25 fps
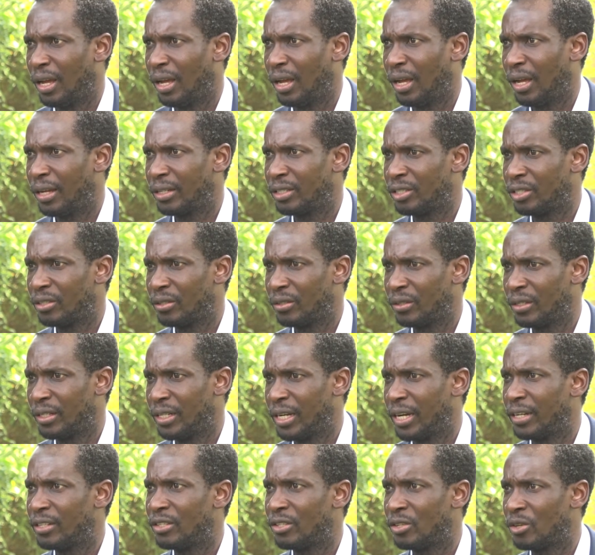at your
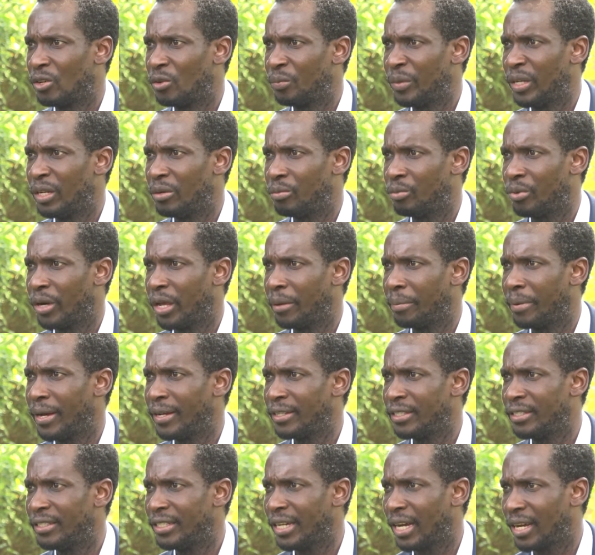dad's home in
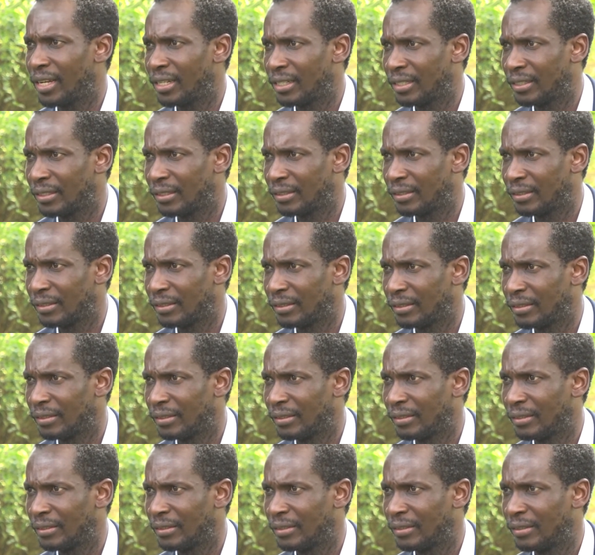Bwebaja,
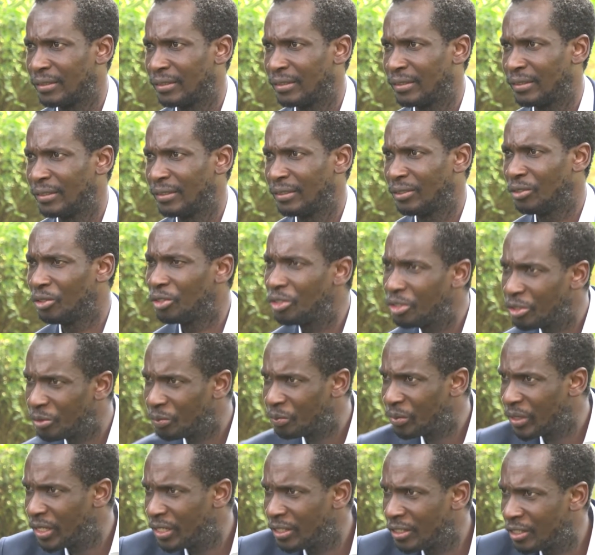you should
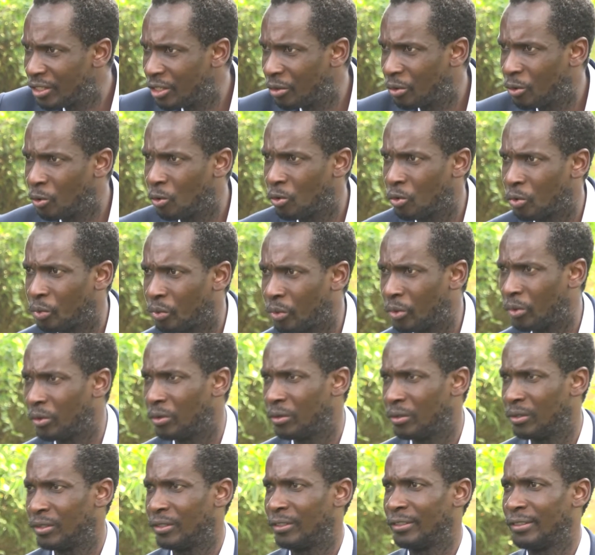be in Chikuvo.
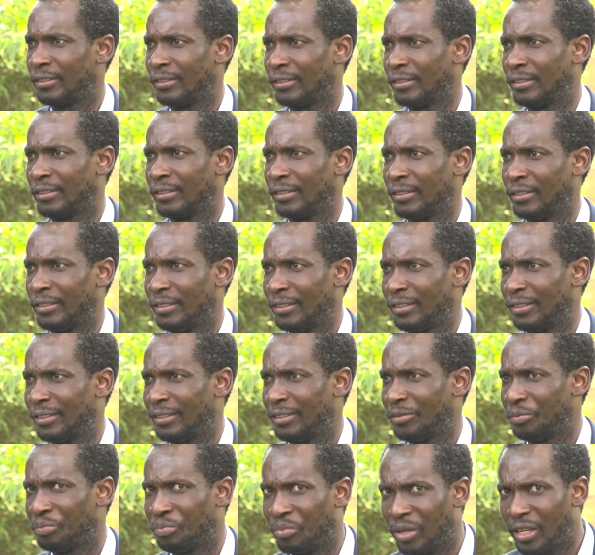
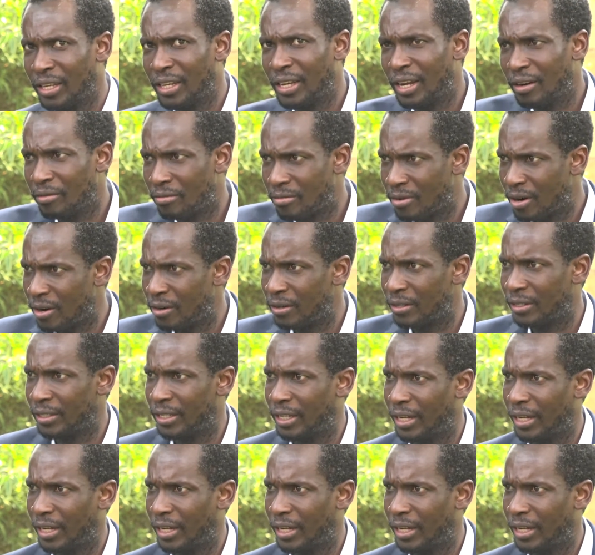Be around the